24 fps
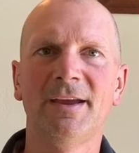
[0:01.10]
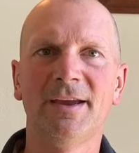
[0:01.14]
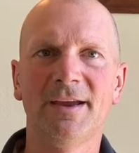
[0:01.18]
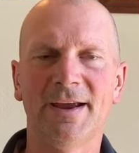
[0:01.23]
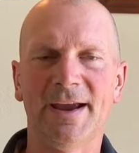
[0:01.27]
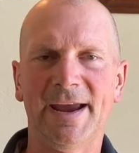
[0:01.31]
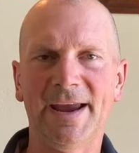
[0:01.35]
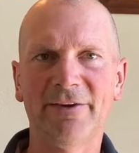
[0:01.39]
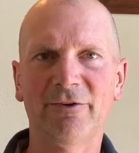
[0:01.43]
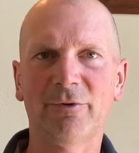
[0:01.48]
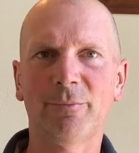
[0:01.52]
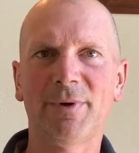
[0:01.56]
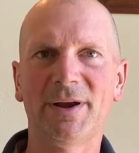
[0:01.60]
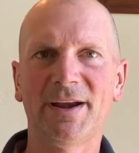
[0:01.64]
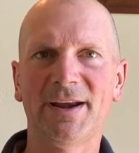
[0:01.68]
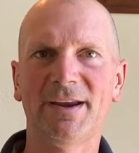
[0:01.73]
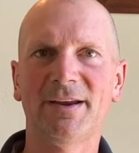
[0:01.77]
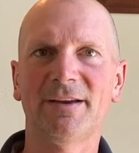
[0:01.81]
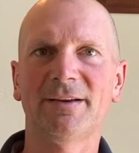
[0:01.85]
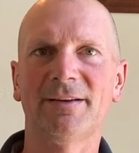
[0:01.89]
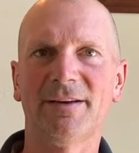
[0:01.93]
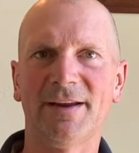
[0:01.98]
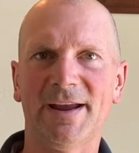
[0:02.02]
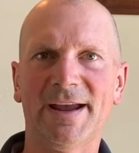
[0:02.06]
Hey everybody,
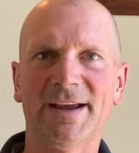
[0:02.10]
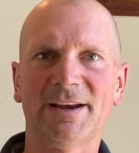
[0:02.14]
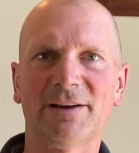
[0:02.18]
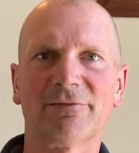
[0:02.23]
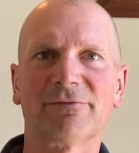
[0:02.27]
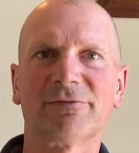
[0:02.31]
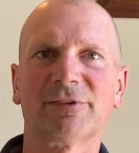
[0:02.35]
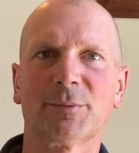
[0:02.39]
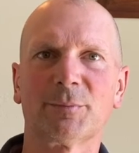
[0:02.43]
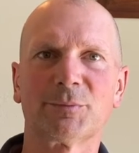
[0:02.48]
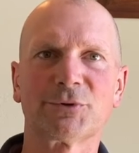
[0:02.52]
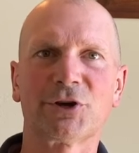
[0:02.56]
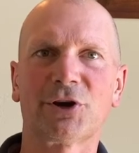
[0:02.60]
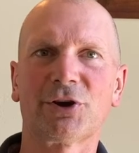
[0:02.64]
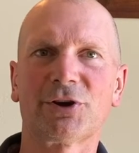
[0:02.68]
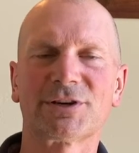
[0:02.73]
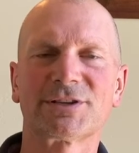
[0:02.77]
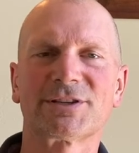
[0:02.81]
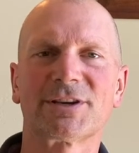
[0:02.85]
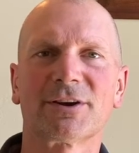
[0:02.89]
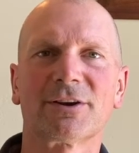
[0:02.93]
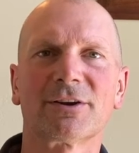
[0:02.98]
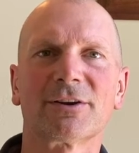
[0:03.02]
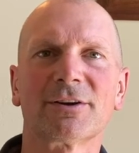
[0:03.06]
Ed at Flip Sharkz
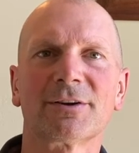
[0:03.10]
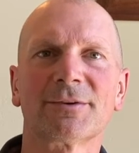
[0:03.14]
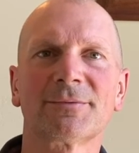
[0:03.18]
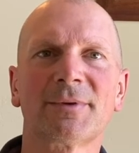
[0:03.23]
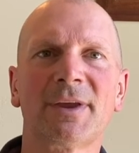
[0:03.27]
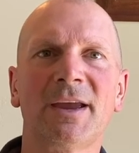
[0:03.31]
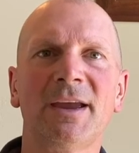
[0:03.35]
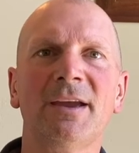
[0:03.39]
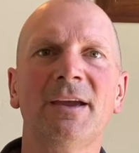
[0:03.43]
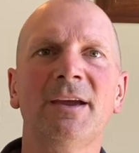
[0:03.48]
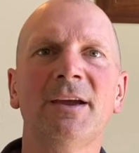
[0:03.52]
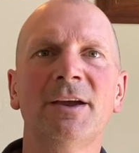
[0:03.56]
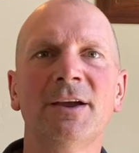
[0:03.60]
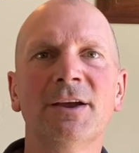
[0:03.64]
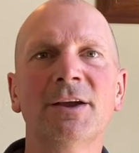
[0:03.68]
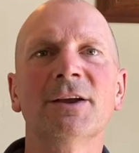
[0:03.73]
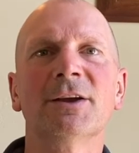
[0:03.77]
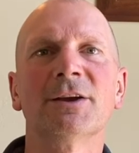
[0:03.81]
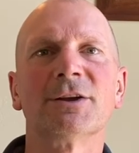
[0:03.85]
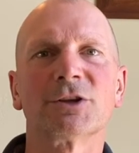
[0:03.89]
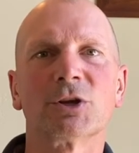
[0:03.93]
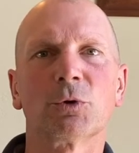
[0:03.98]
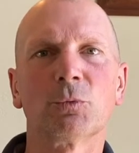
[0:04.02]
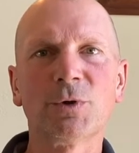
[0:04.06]
here.
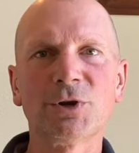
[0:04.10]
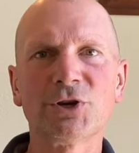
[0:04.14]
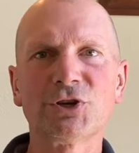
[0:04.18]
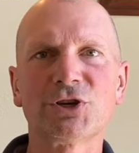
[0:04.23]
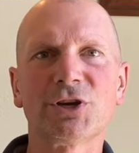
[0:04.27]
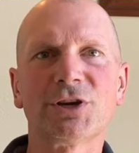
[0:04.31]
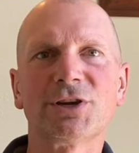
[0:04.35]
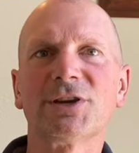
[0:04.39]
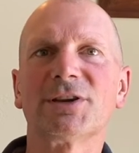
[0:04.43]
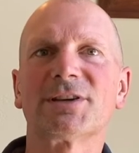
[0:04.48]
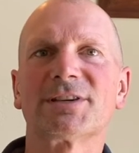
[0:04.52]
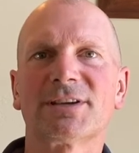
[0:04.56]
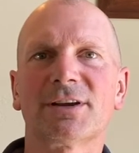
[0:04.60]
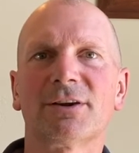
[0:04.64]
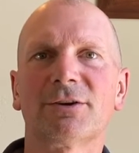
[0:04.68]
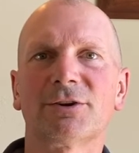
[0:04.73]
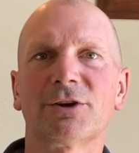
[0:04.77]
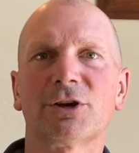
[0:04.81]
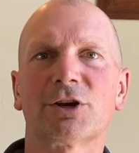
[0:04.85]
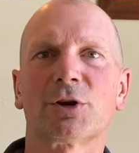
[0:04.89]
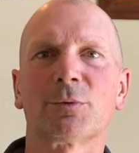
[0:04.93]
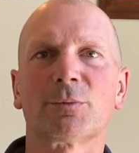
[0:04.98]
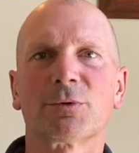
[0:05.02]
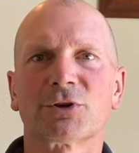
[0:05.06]
So when should you sell your
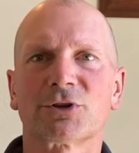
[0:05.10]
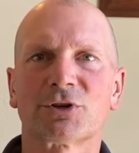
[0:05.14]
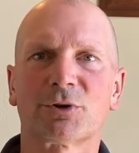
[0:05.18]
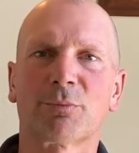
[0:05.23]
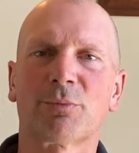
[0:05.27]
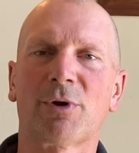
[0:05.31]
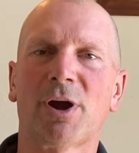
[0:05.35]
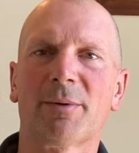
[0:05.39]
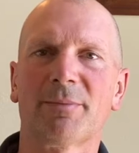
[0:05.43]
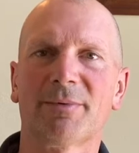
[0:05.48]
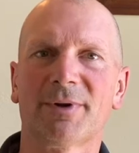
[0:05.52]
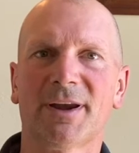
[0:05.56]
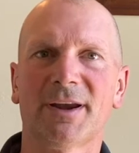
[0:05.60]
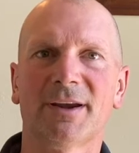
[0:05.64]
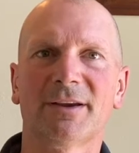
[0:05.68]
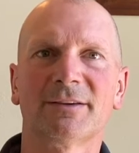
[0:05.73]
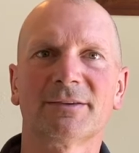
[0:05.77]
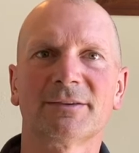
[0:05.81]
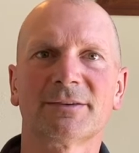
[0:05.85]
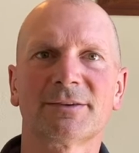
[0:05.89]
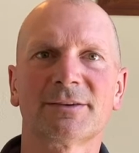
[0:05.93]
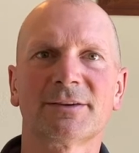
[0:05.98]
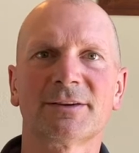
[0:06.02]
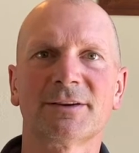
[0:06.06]
commercial property?
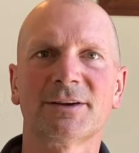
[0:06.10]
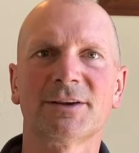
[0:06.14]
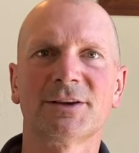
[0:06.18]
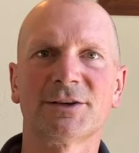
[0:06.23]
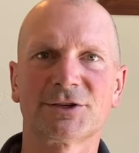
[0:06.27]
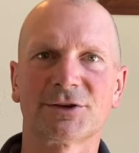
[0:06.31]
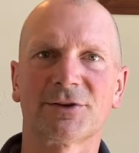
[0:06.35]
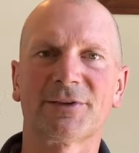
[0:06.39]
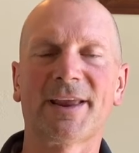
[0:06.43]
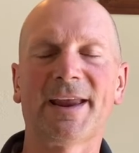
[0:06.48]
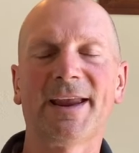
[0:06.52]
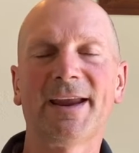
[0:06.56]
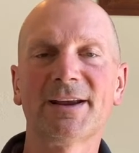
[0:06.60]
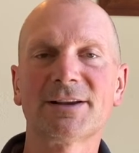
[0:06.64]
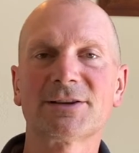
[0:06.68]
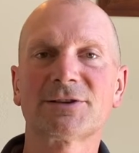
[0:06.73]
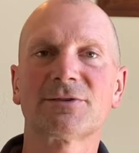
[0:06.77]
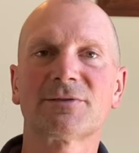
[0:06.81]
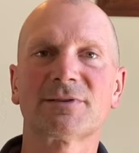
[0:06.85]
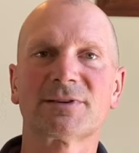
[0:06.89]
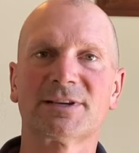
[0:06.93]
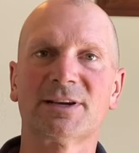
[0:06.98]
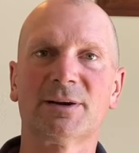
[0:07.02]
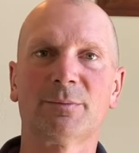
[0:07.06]
So the answer
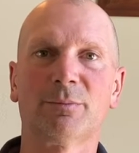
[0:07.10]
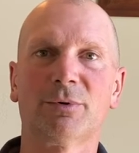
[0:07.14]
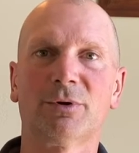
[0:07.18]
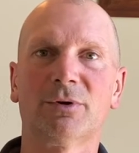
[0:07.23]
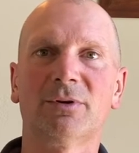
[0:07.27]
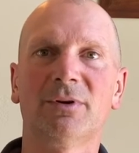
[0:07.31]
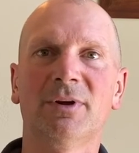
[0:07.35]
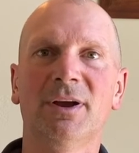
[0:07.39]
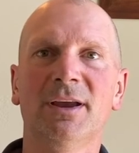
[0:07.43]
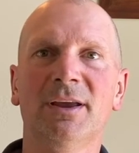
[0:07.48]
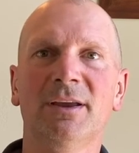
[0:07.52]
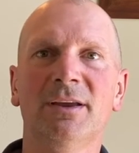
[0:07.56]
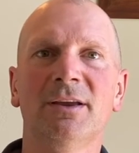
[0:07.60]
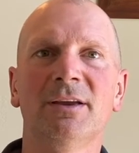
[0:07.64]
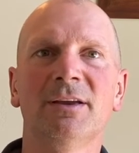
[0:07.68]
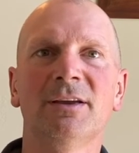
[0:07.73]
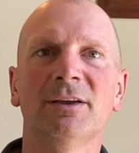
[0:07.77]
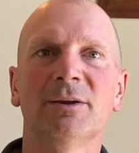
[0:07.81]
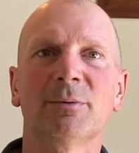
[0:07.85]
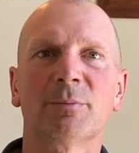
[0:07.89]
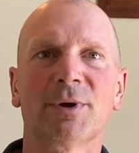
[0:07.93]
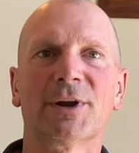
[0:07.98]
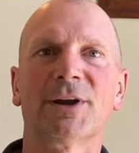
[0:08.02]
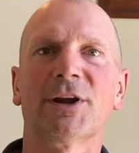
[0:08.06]
is simple,
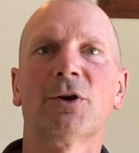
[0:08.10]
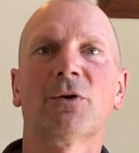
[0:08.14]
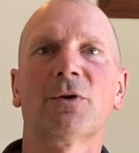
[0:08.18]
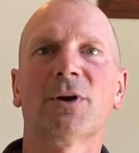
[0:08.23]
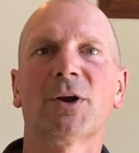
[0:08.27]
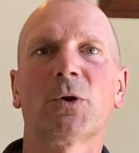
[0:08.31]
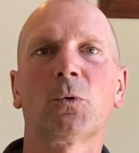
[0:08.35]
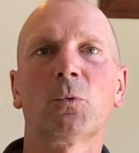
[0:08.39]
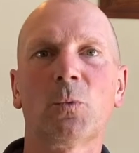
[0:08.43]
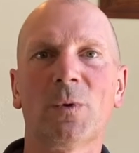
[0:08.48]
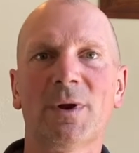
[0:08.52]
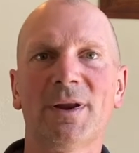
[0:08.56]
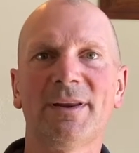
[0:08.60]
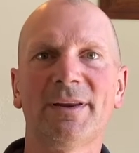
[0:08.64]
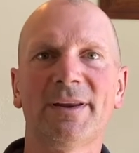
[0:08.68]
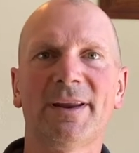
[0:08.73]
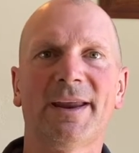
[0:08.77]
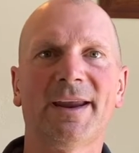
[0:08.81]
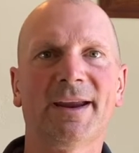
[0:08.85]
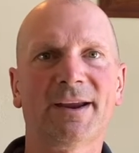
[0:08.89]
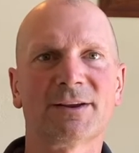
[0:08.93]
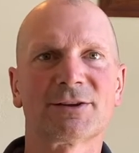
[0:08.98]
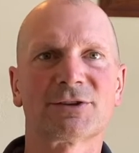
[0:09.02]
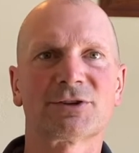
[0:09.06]
but knowing when the
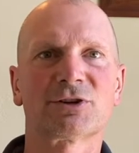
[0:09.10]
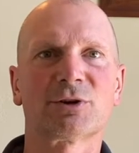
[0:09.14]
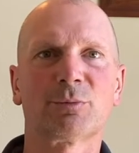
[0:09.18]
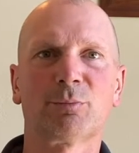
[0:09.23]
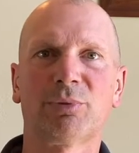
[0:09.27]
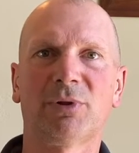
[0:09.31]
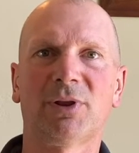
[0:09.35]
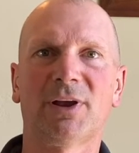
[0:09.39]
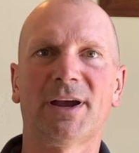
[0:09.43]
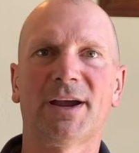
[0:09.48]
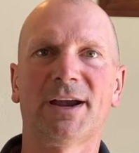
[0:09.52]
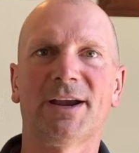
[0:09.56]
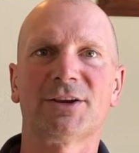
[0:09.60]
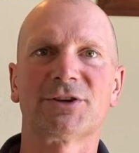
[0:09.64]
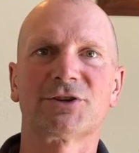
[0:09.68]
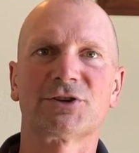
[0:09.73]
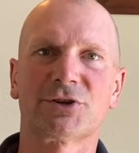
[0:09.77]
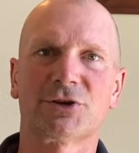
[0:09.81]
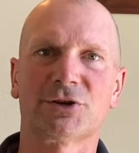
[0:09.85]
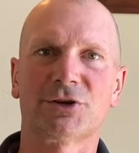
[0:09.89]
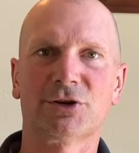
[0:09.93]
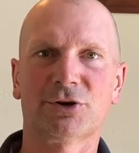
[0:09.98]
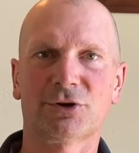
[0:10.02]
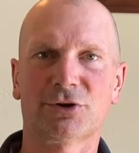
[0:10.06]
answer applies to
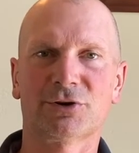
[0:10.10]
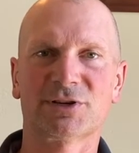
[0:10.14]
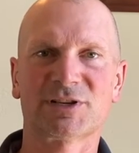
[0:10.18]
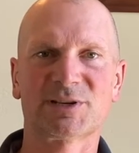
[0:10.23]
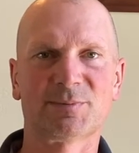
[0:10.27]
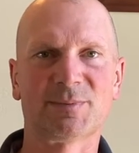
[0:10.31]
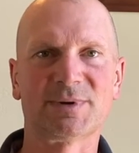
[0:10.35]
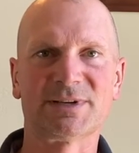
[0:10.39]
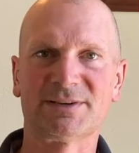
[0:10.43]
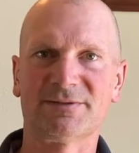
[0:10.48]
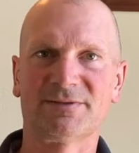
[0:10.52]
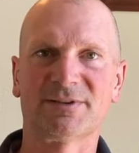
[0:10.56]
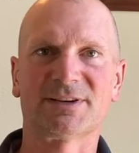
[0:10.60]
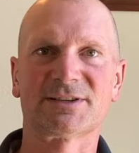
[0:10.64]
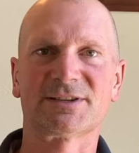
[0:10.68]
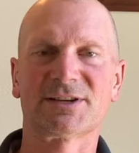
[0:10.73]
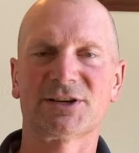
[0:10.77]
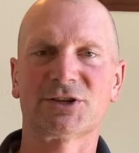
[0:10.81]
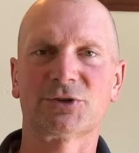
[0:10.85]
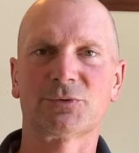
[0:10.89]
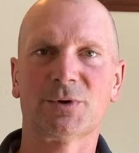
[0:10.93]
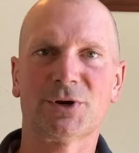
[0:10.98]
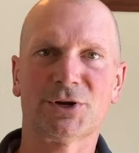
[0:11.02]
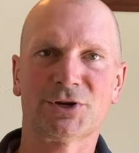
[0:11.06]
your specific
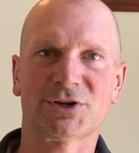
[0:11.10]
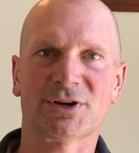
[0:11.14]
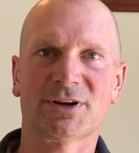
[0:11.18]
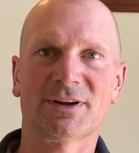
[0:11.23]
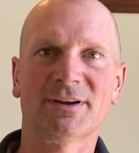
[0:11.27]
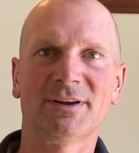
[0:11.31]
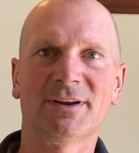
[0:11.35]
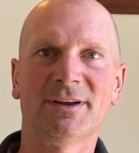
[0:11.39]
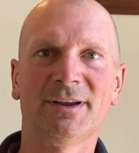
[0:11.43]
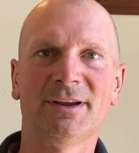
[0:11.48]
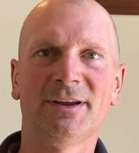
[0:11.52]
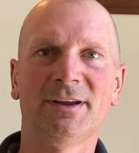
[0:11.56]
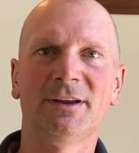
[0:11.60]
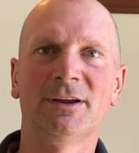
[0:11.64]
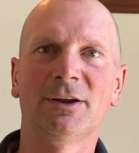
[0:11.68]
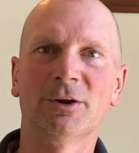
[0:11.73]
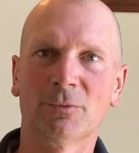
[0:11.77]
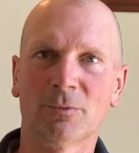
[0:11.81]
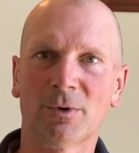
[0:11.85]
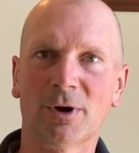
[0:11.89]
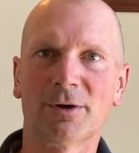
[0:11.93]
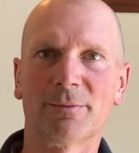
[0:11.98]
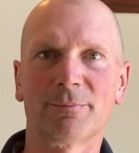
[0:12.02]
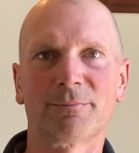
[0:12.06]
situation,
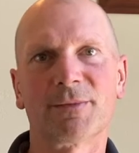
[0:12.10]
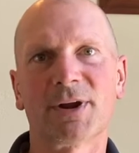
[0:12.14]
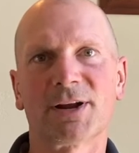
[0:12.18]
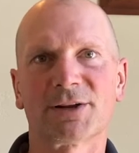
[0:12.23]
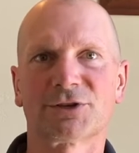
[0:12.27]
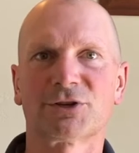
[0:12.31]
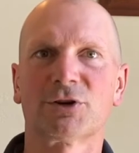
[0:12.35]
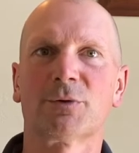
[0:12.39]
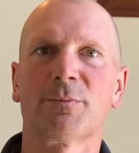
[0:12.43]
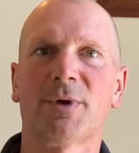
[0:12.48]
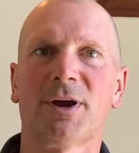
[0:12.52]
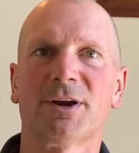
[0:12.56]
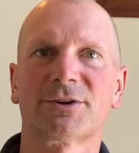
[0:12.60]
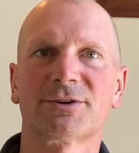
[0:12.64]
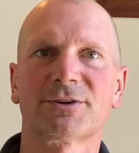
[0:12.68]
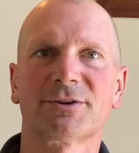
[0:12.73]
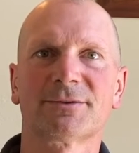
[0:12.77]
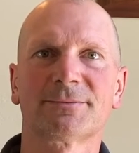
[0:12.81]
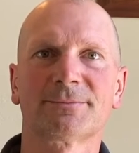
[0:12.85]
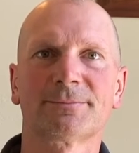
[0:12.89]
well, not so much.